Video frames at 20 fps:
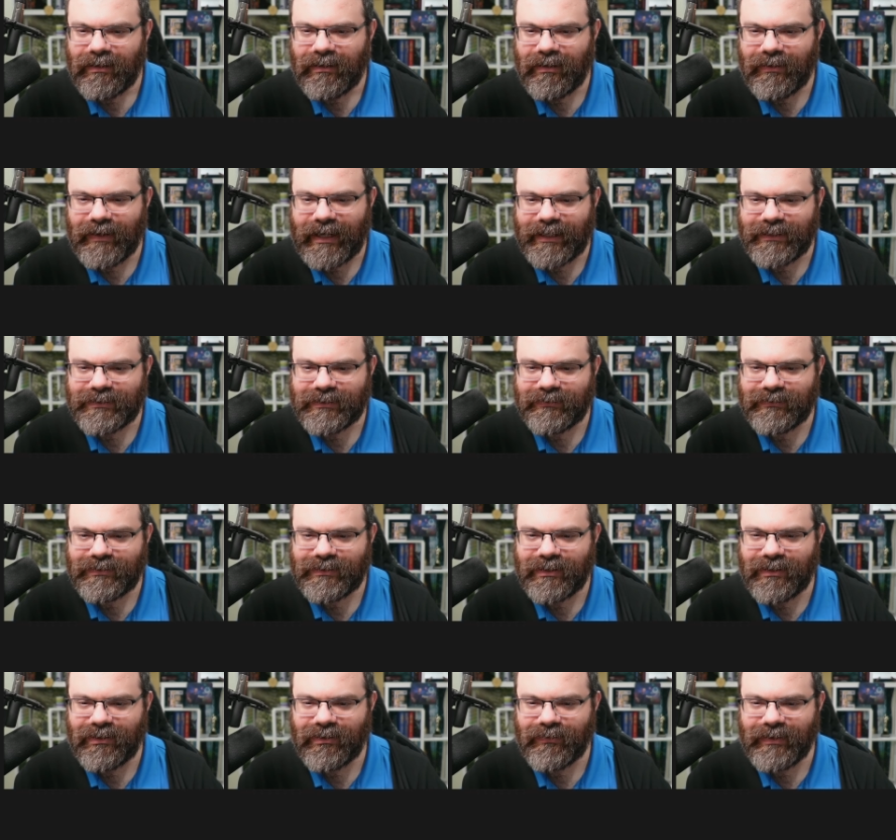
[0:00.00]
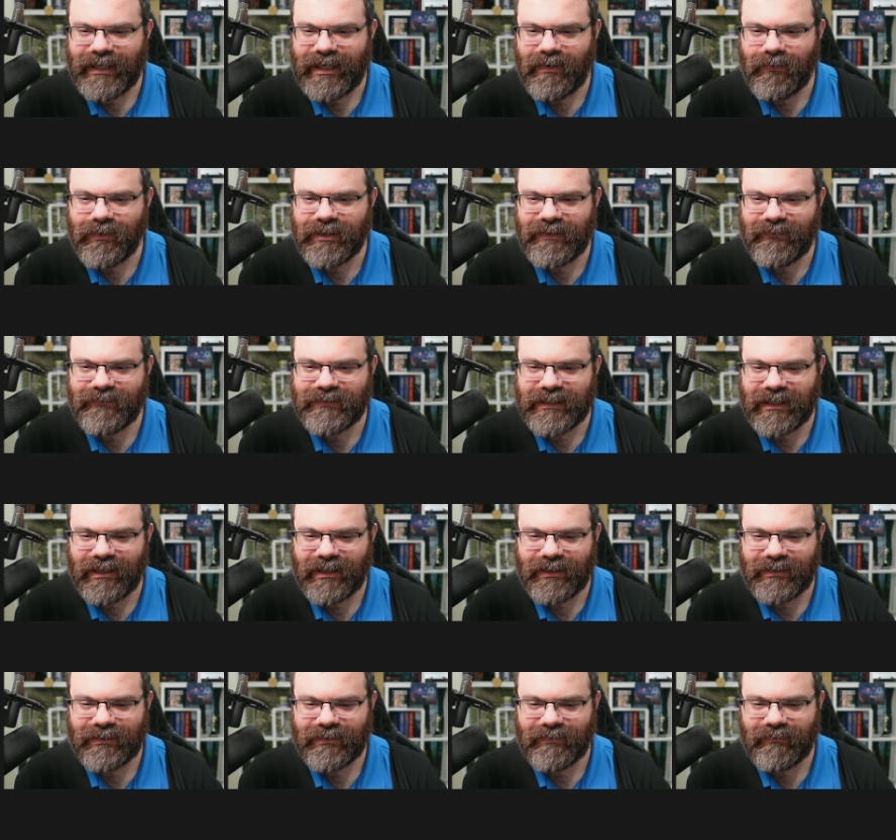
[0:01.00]
All right, so it would have
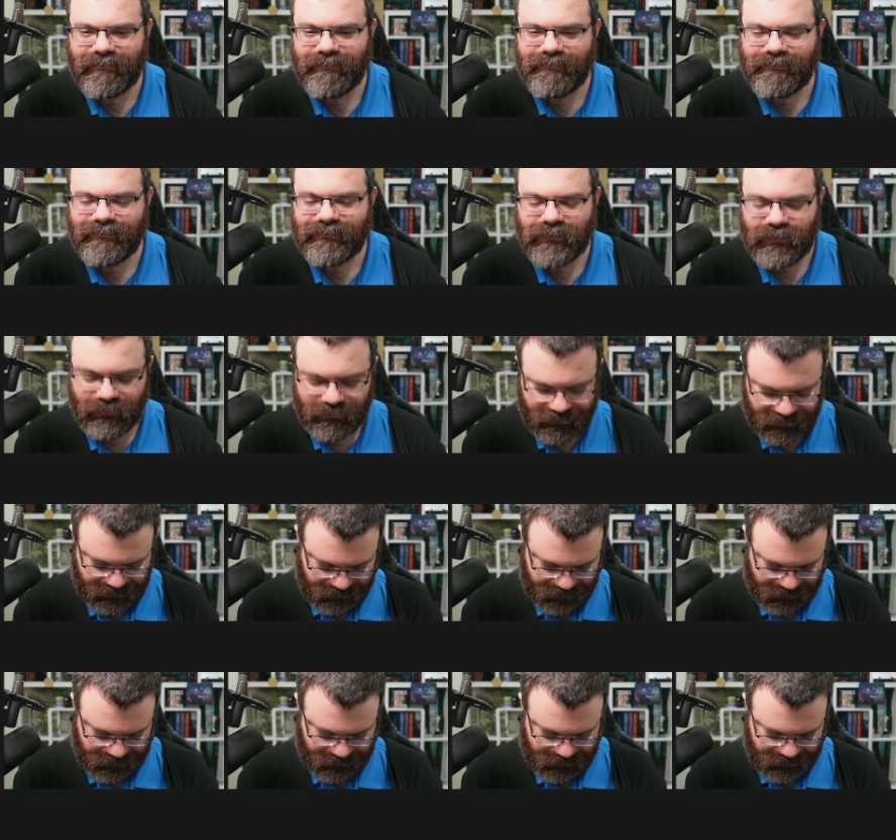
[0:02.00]
done. Oops.